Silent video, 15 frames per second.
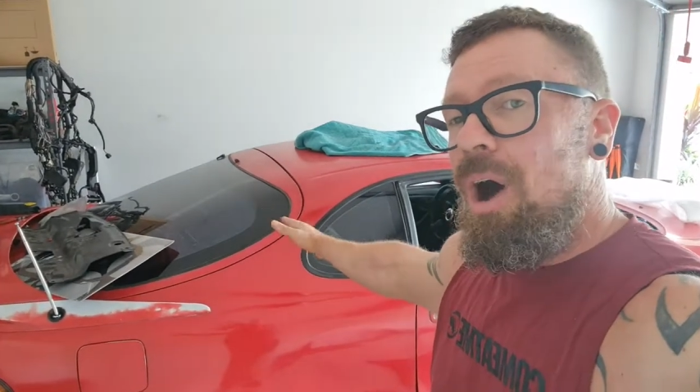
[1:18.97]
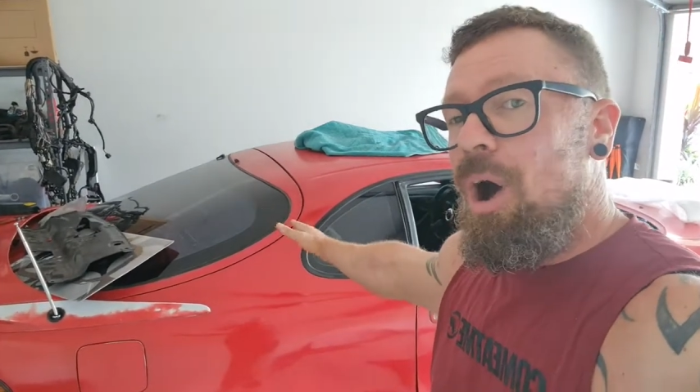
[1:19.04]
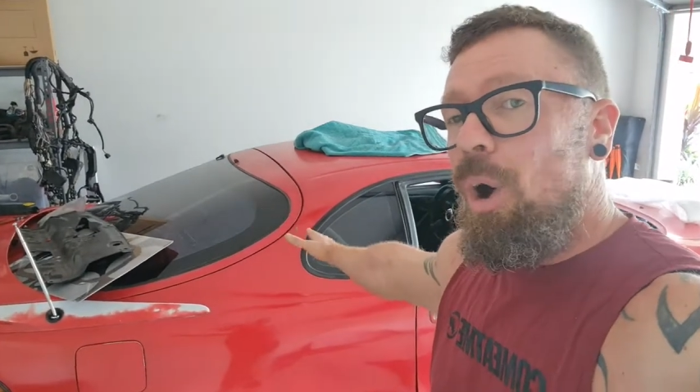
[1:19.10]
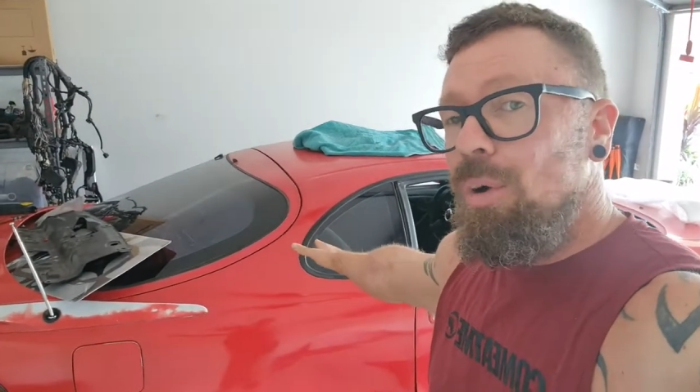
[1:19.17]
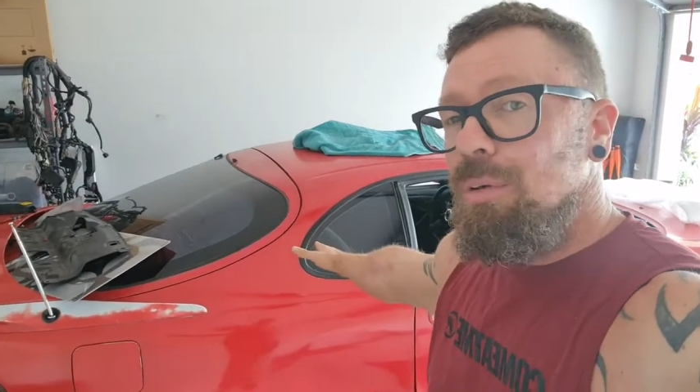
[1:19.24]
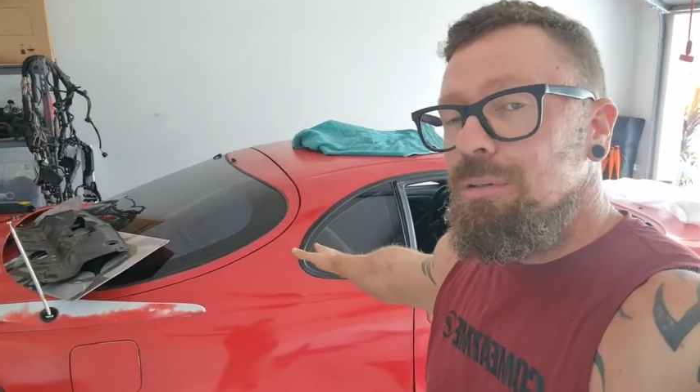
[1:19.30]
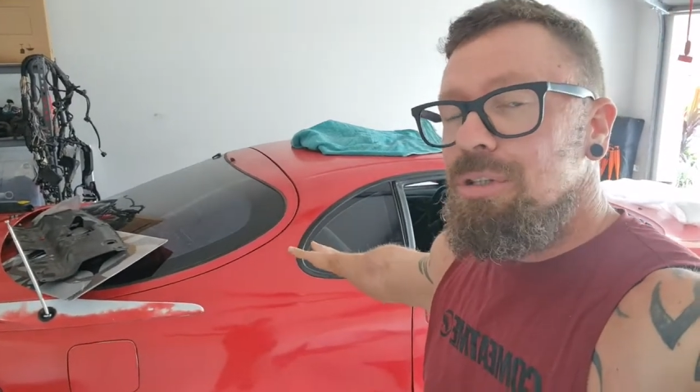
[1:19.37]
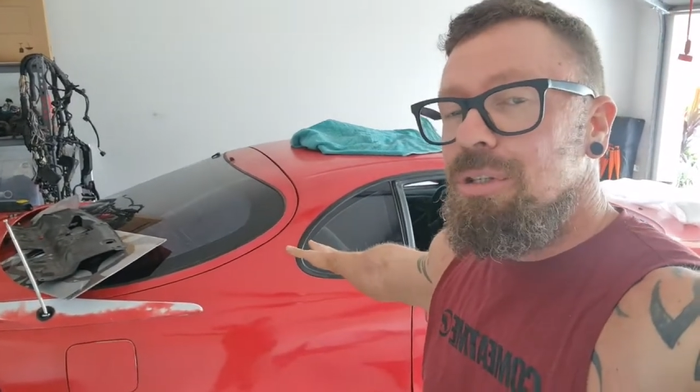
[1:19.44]

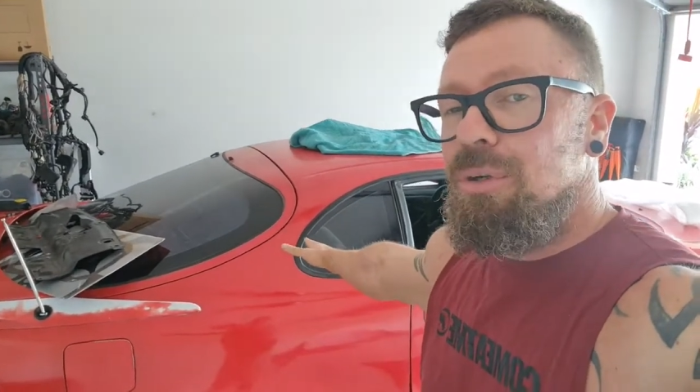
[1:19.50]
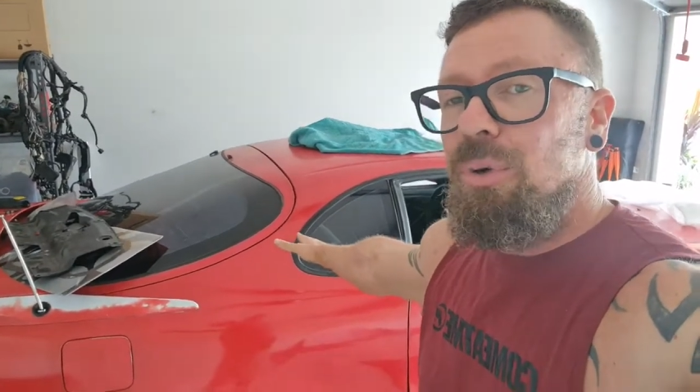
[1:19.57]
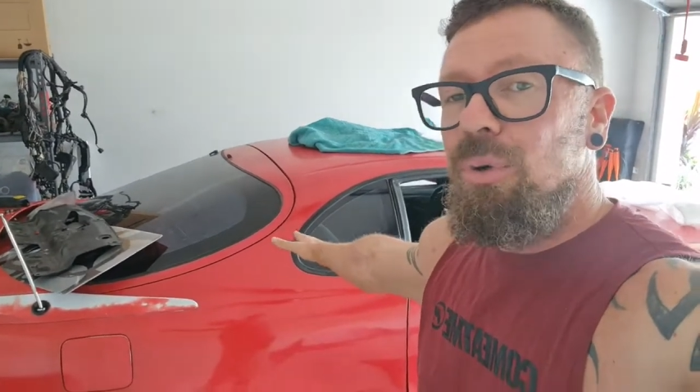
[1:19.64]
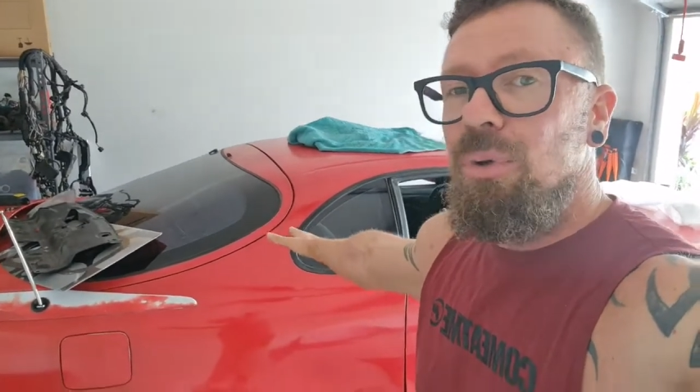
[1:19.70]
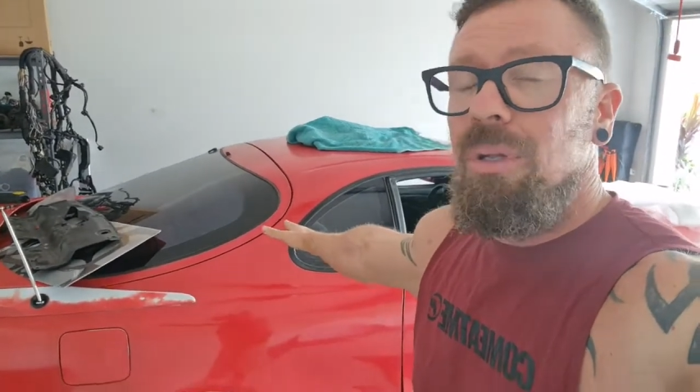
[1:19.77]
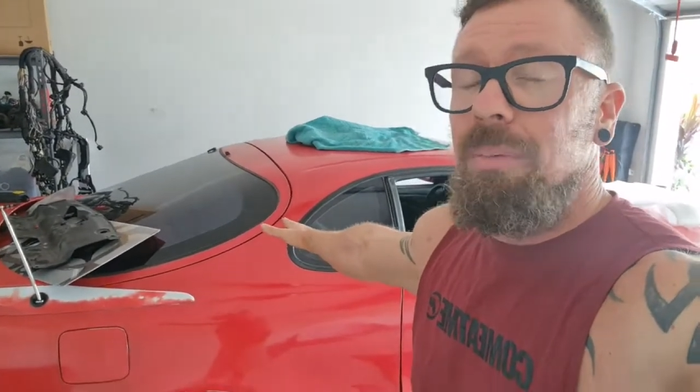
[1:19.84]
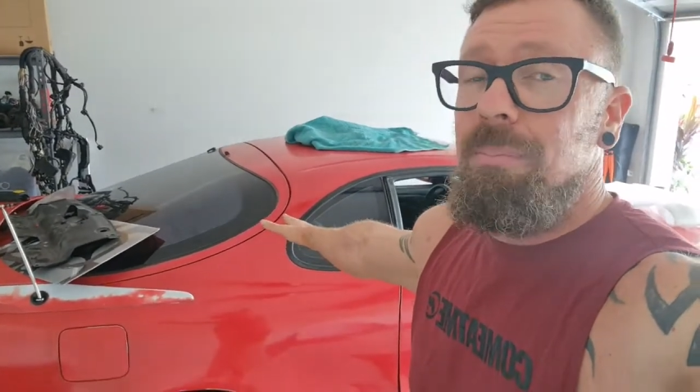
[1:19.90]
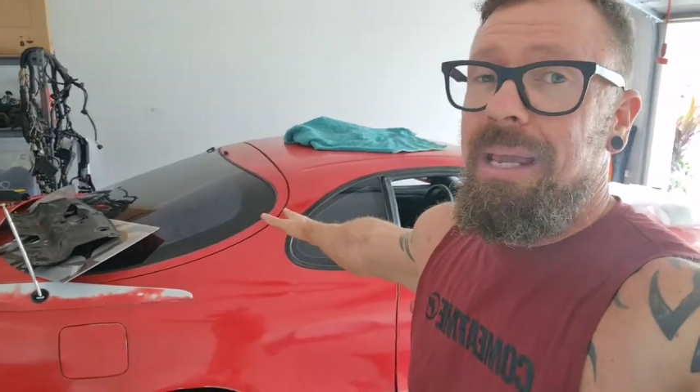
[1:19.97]
old
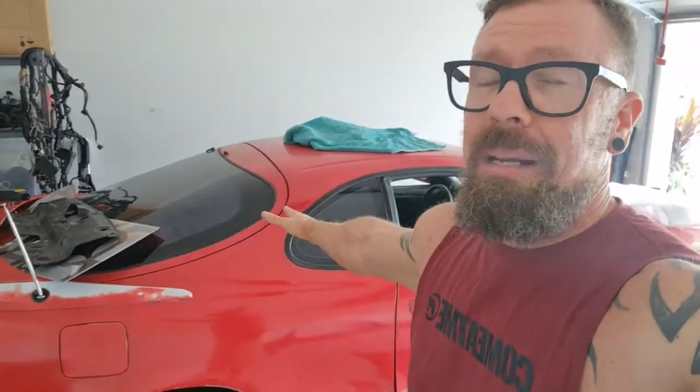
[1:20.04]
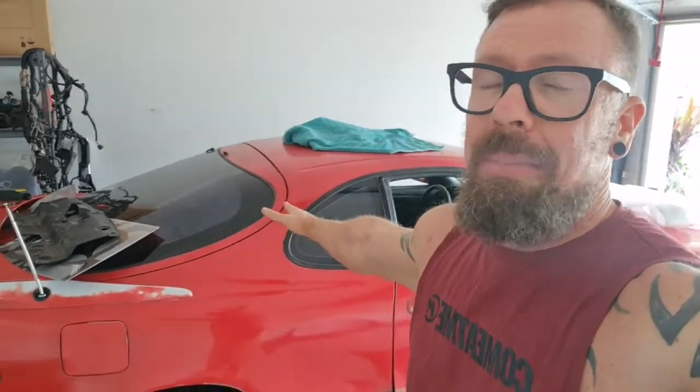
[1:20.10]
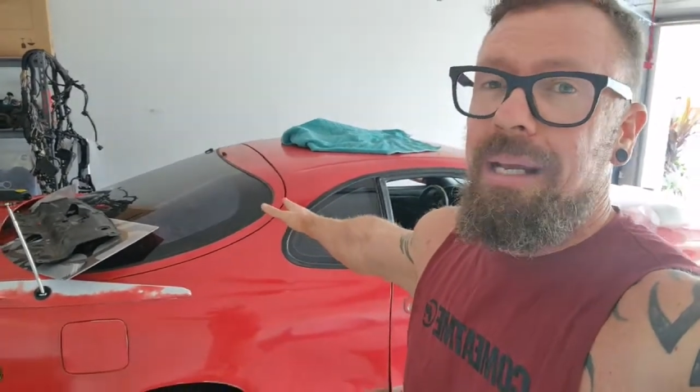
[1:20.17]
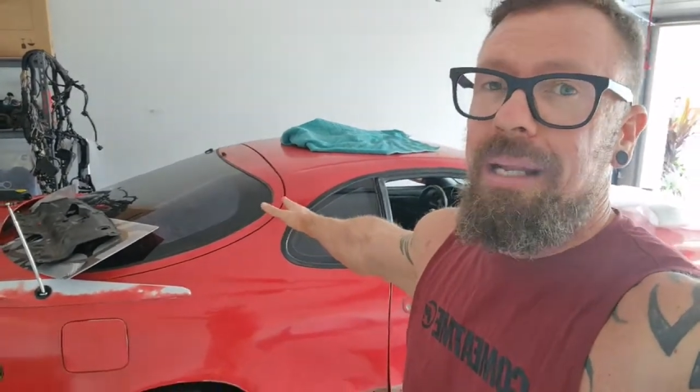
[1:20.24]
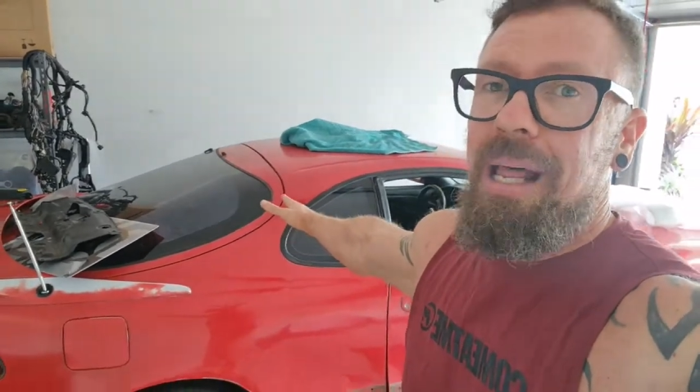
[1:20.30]
school, make my